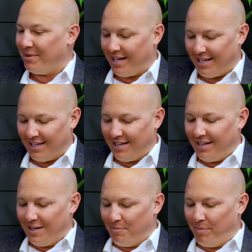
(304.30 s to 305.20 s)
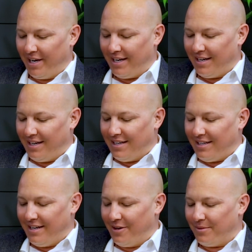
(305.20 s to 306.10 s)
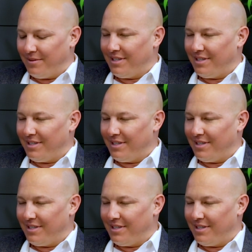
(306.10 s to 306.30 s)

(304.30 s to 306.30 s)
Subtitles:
not. But, you know,